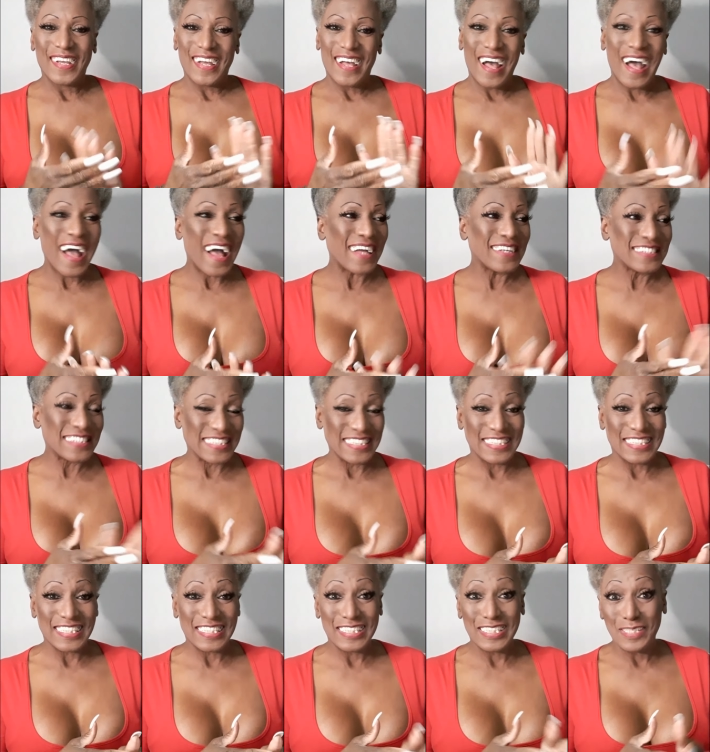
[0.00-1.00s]
I
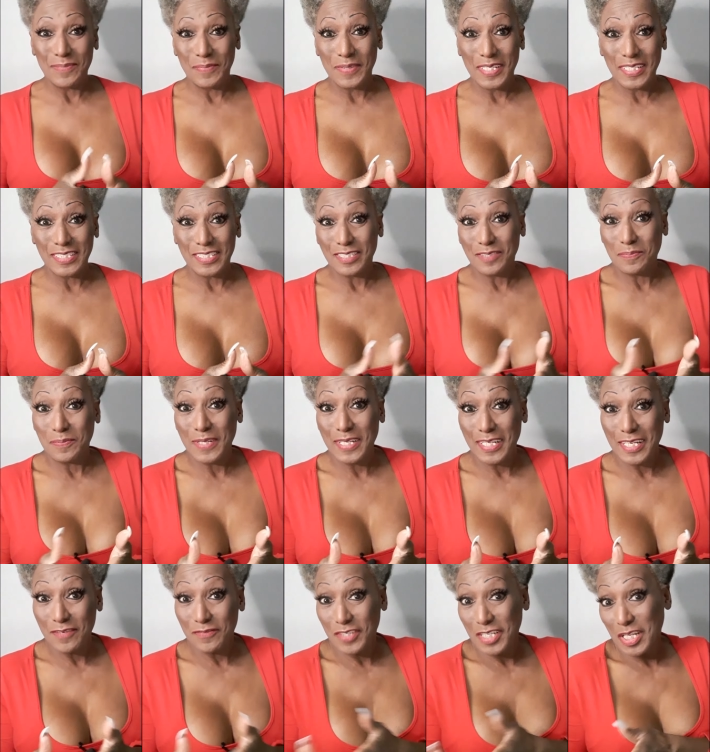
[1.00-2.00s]
suggested being just
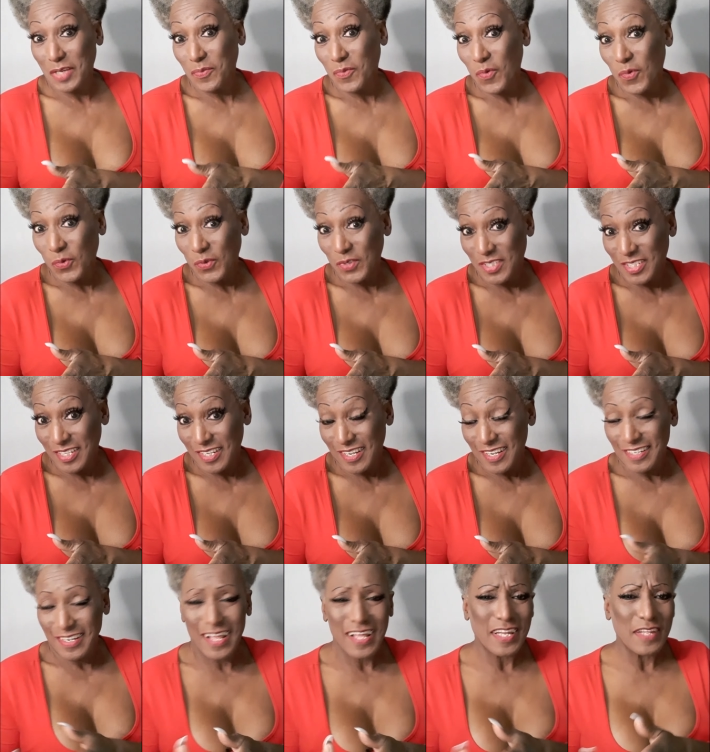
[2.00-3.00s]
plain everyday water,
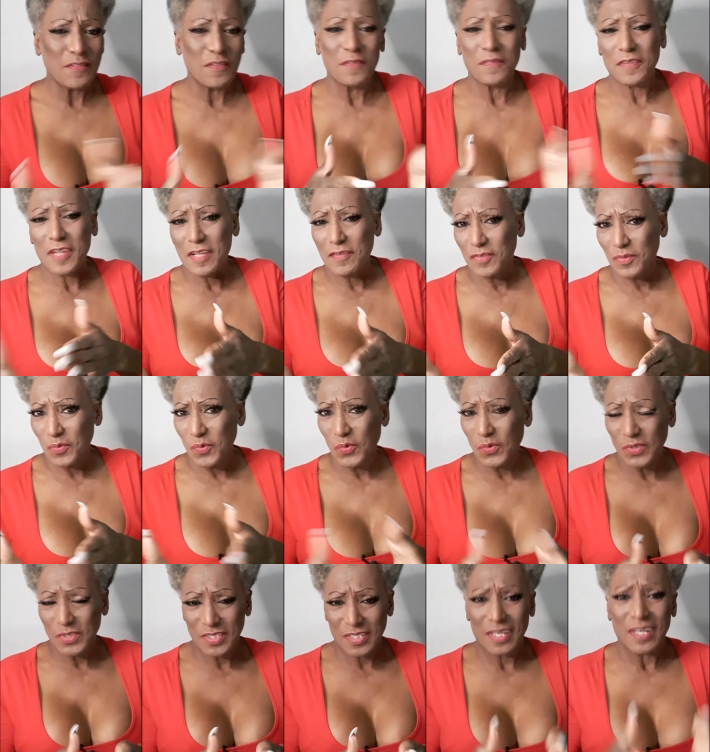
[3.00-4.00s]
not even flavored
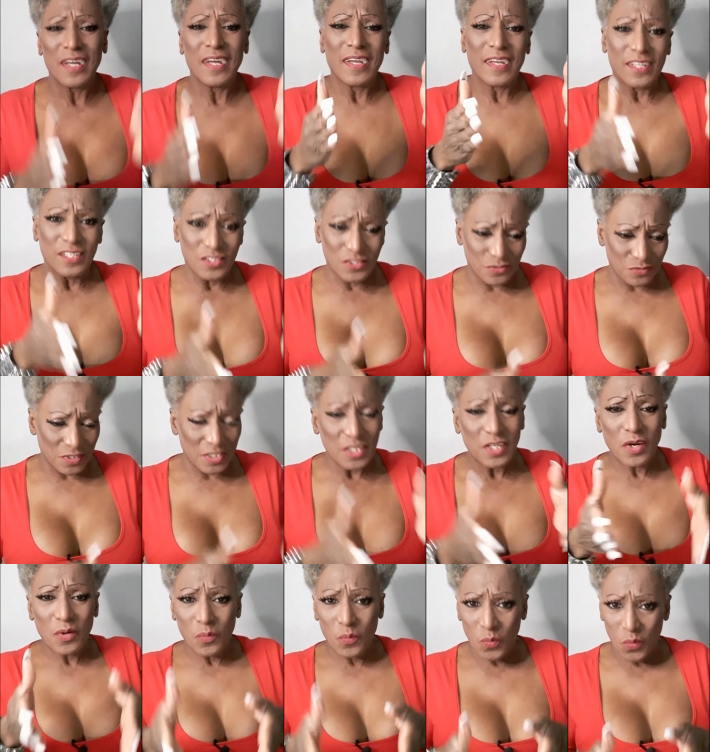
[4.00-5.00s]
water.
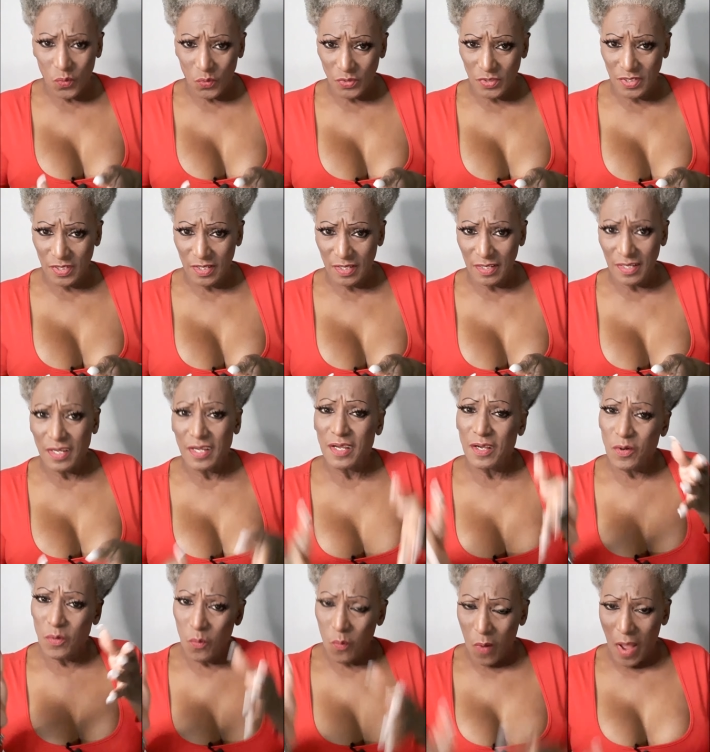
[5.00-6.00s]
Drink water
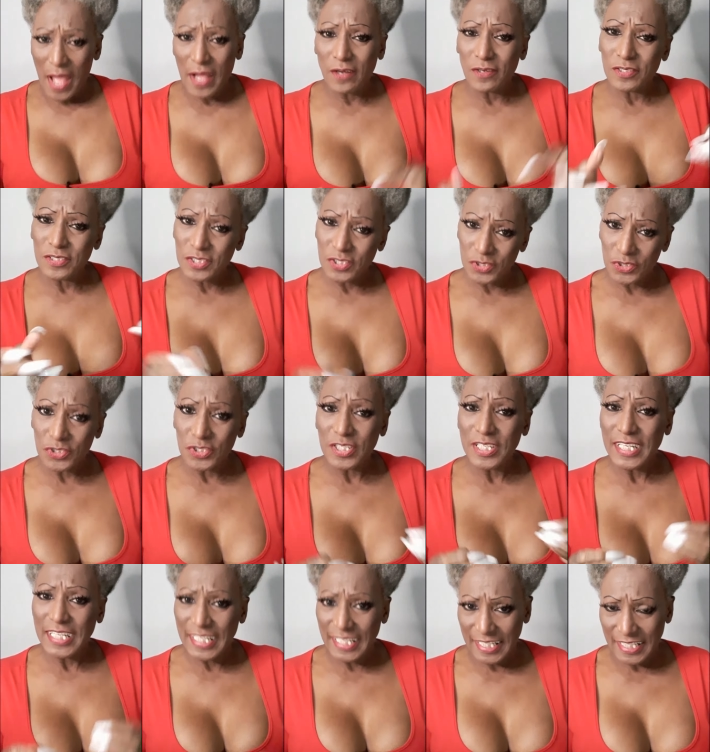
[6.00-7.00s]
while you're
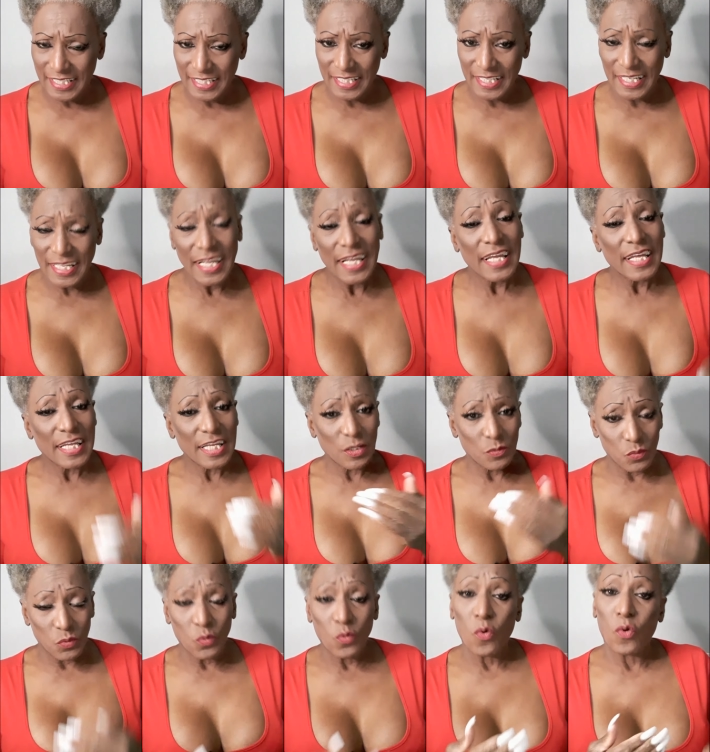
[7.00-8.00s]
eating. It
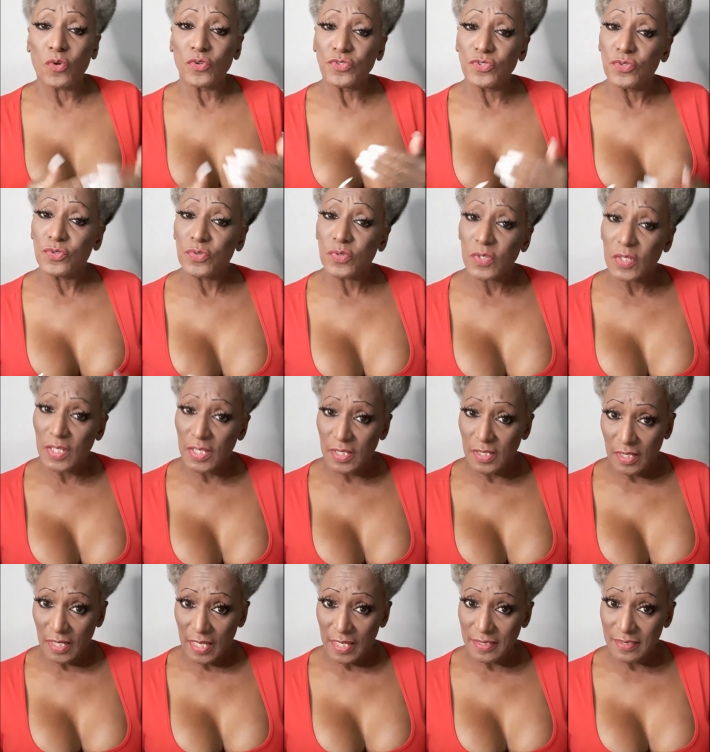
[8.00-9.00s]
will cause you to
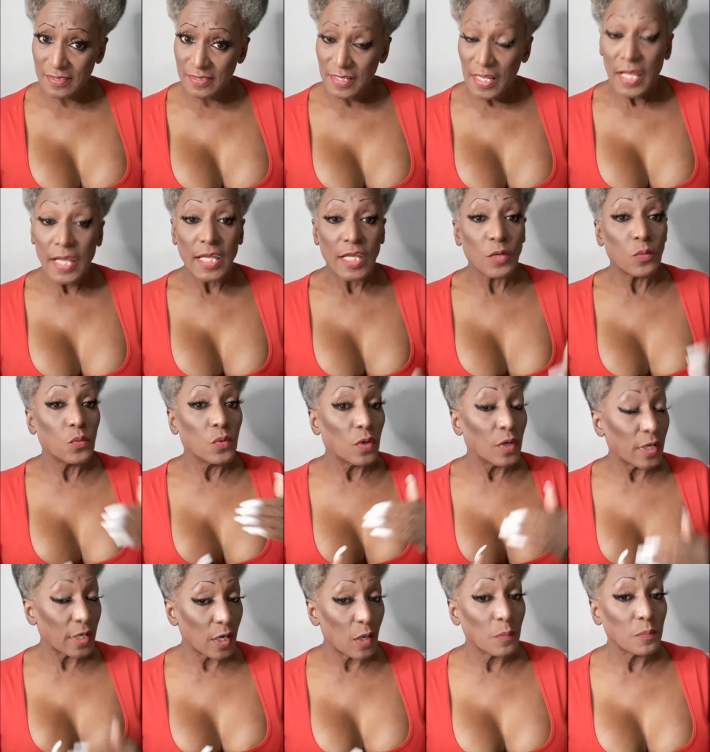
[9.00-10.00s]
eat less. It will
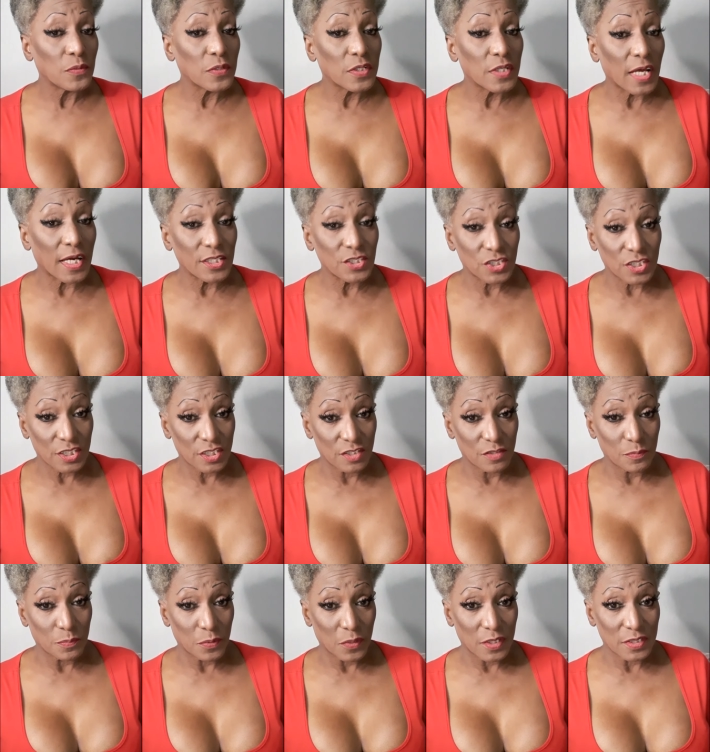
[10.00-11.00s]
help the
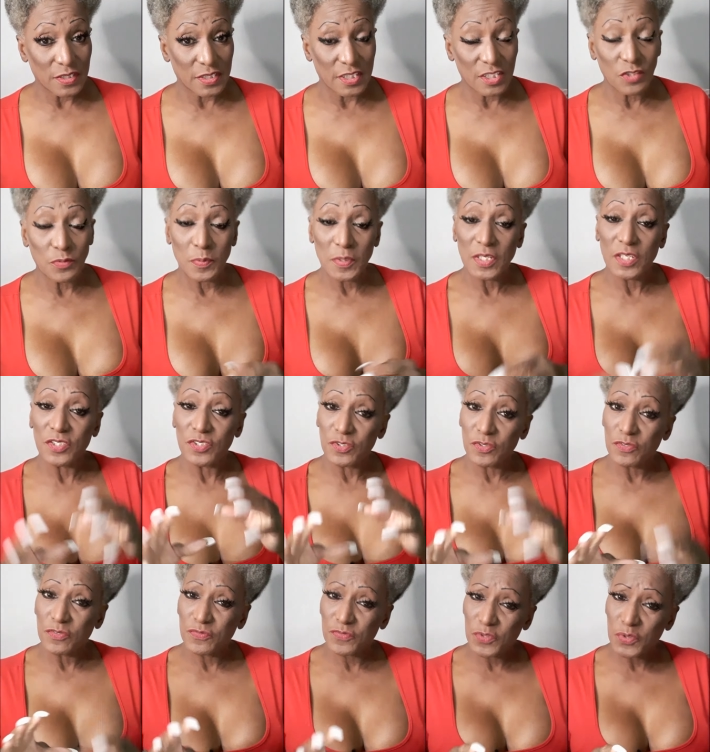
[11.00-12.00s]
digestive process because
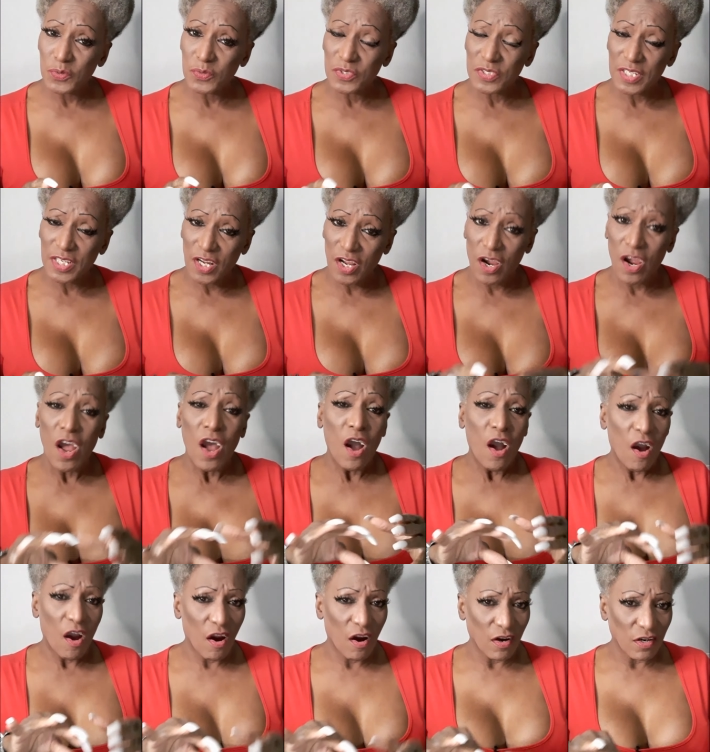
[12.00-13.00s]
those foods that are
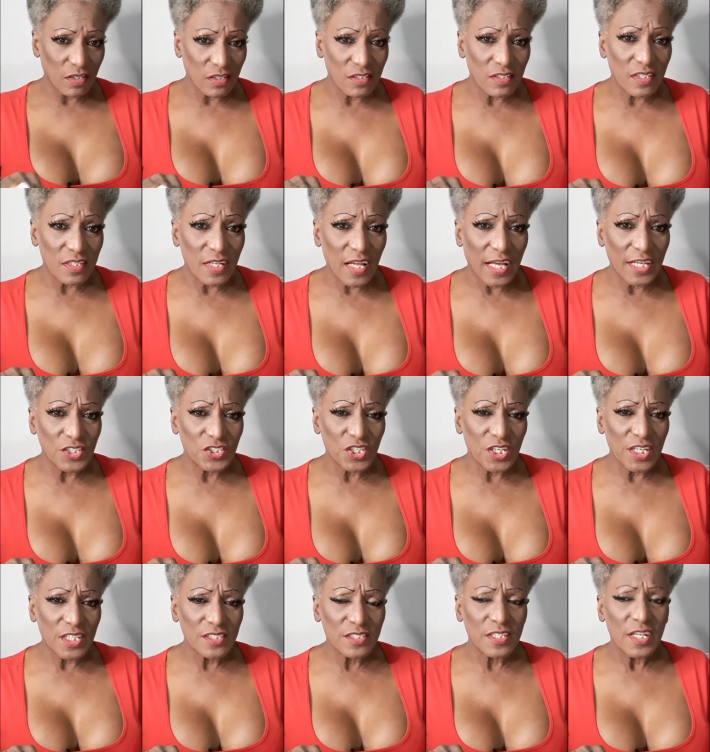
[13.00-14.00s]
harder to
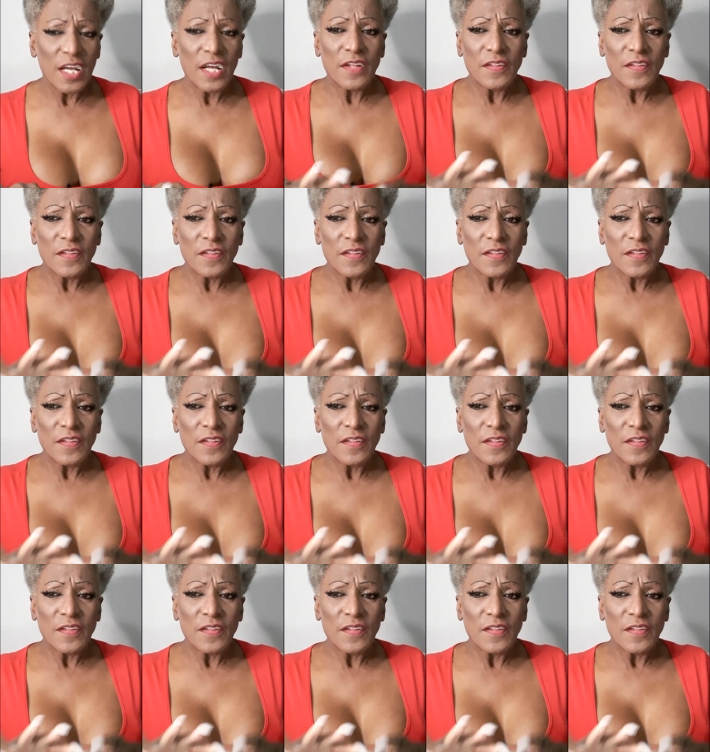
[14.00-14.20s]
digest,